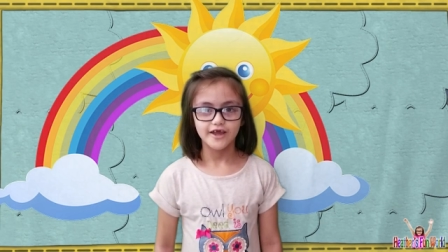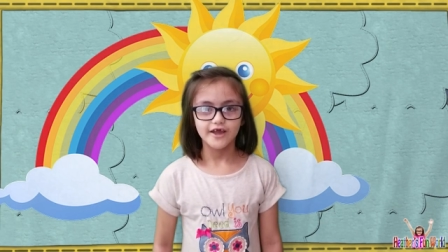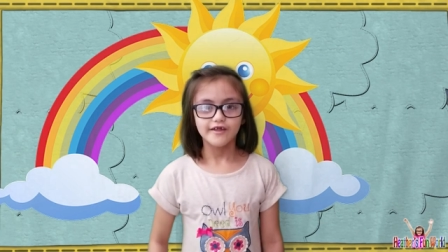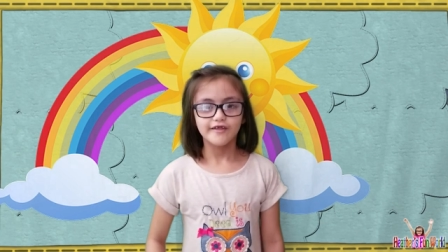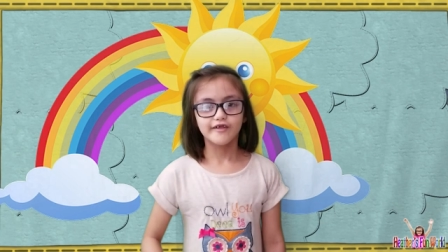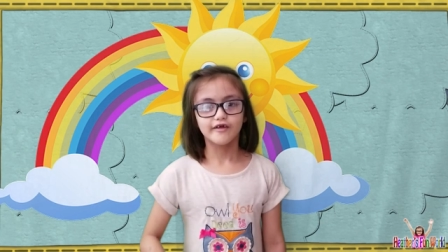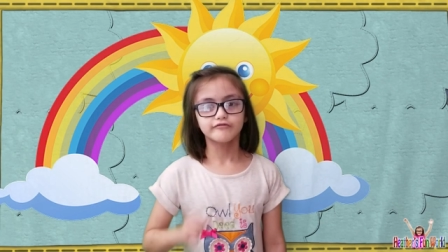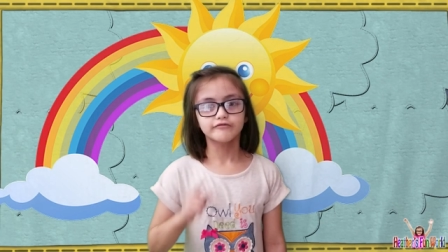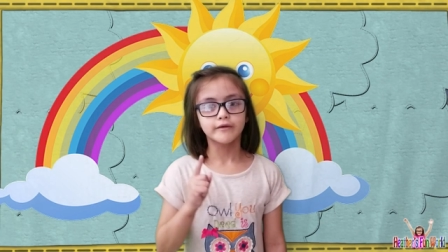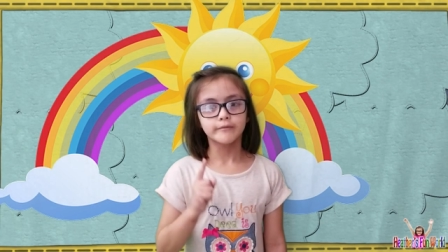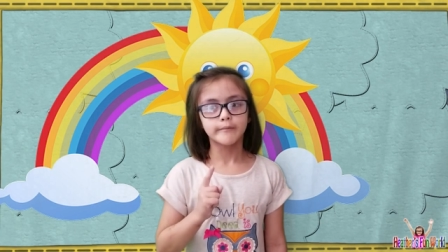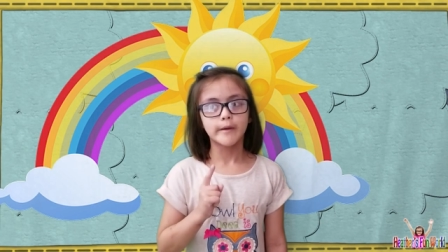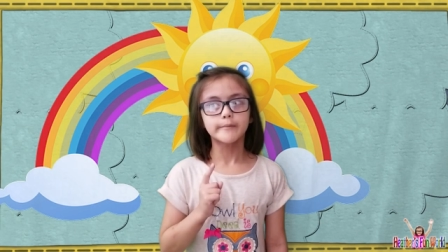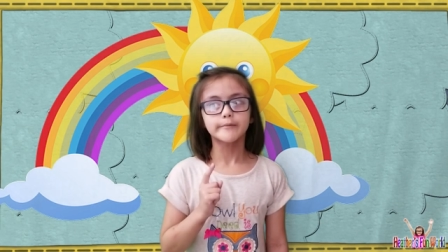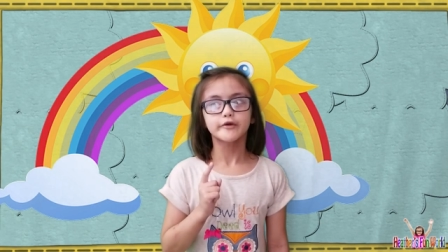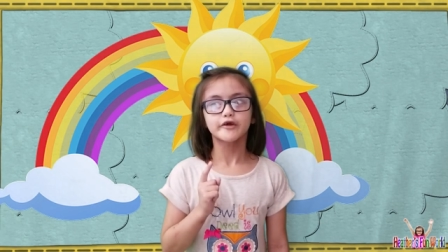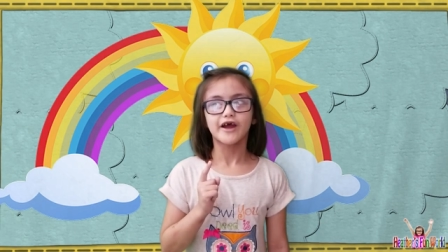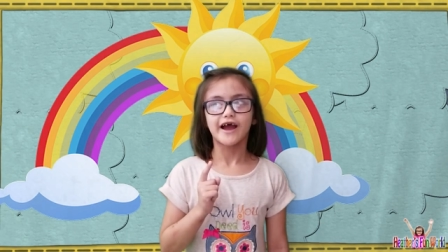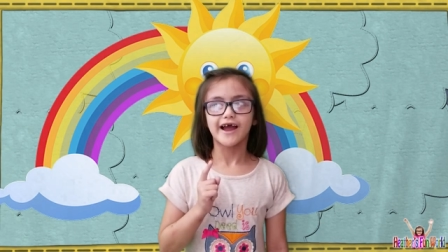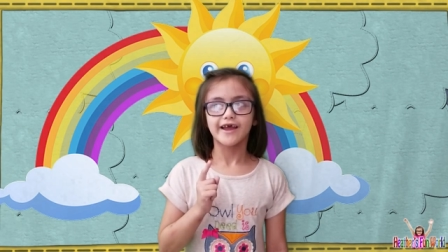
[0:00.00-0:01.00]
So
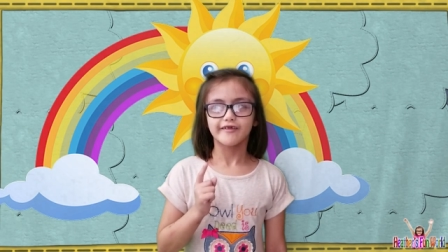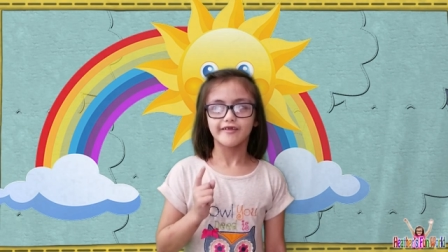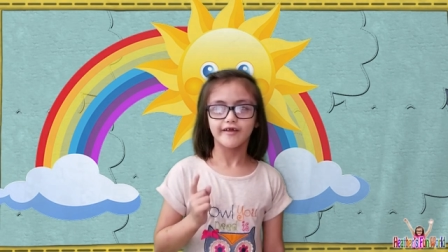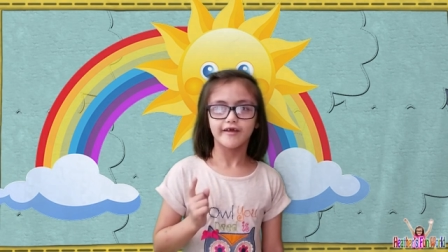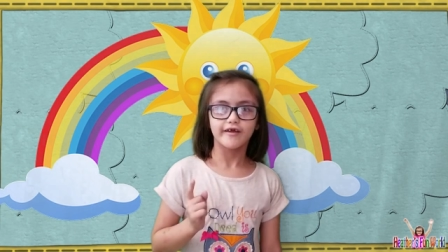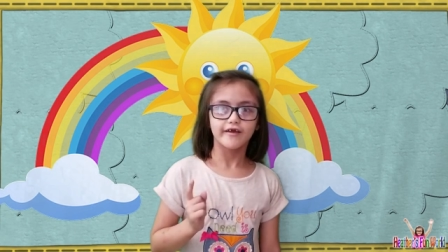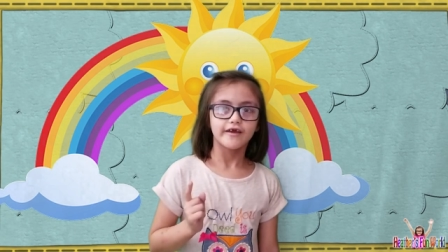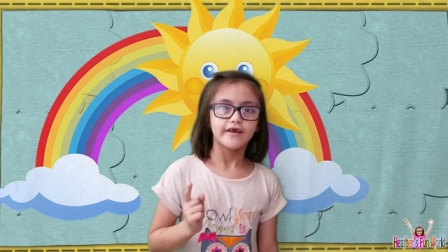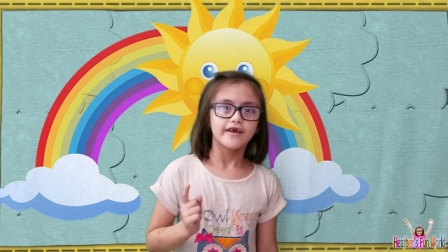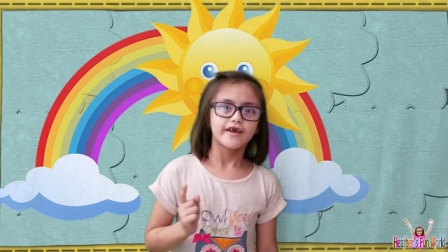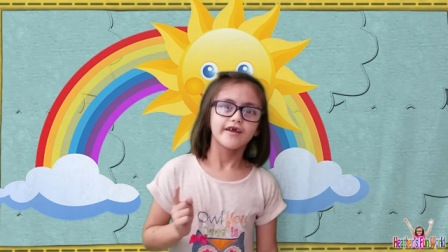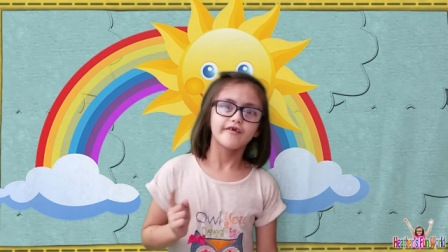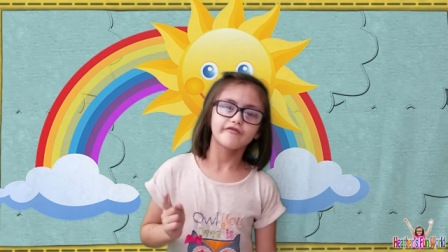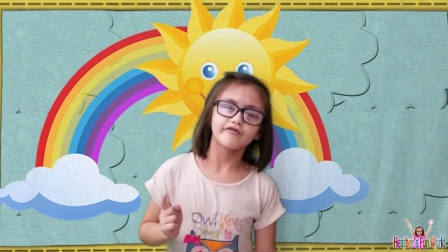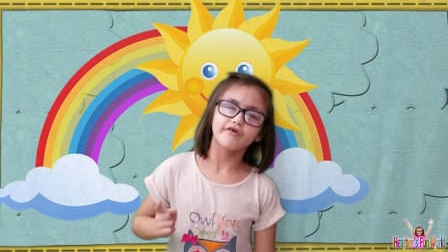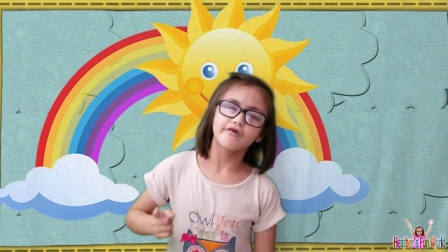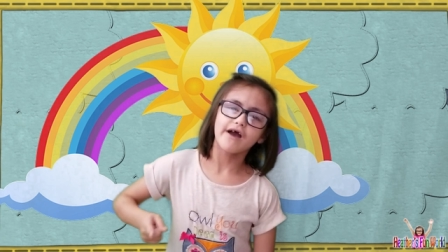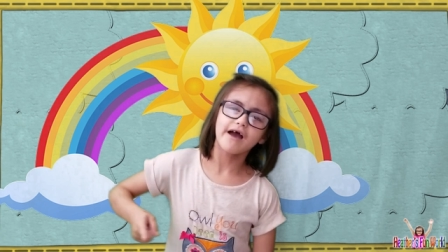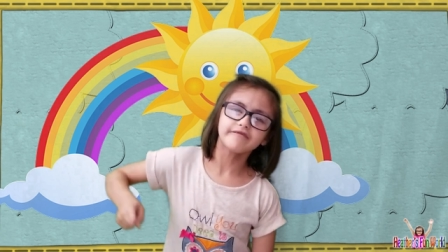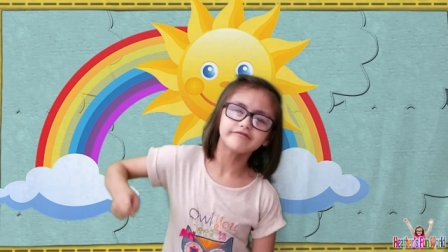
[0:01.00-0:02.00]
remember guys,
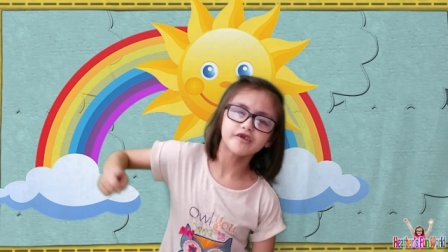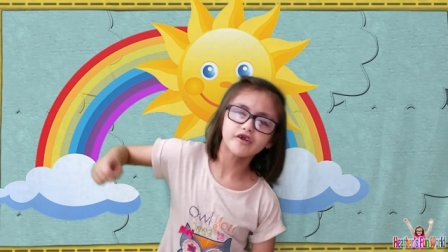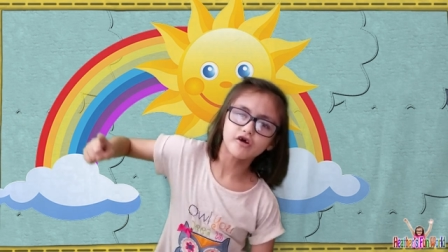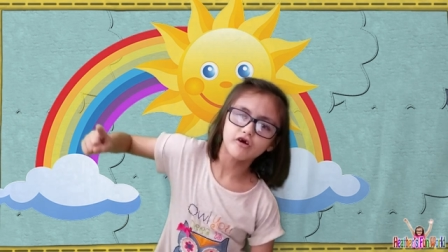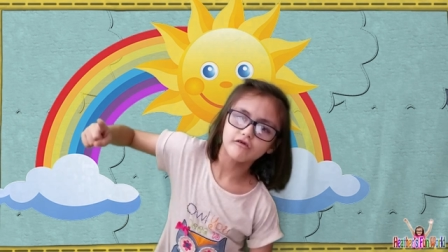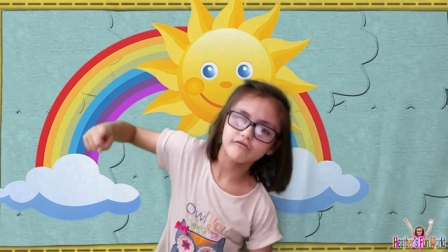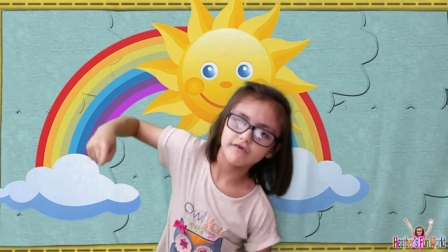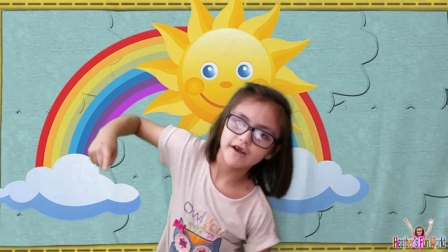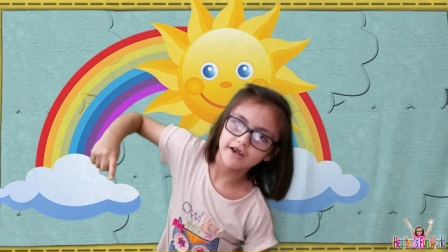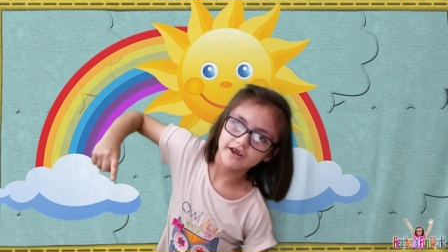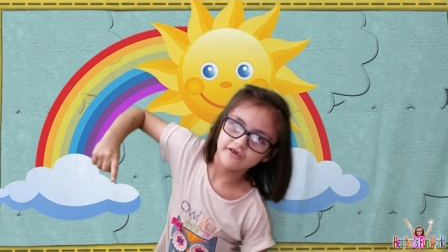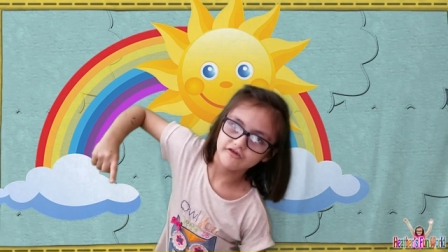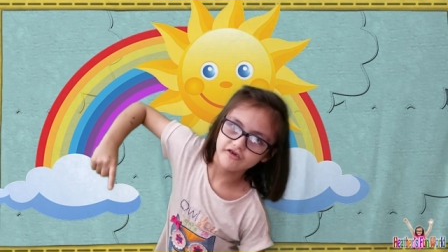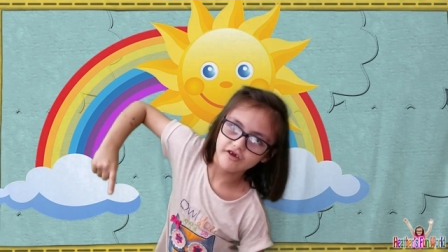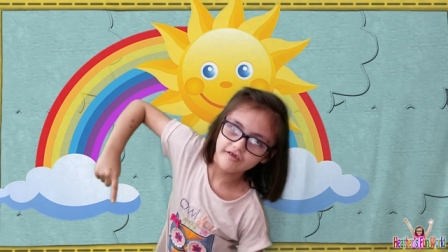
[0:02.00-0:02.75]
if you haven't already,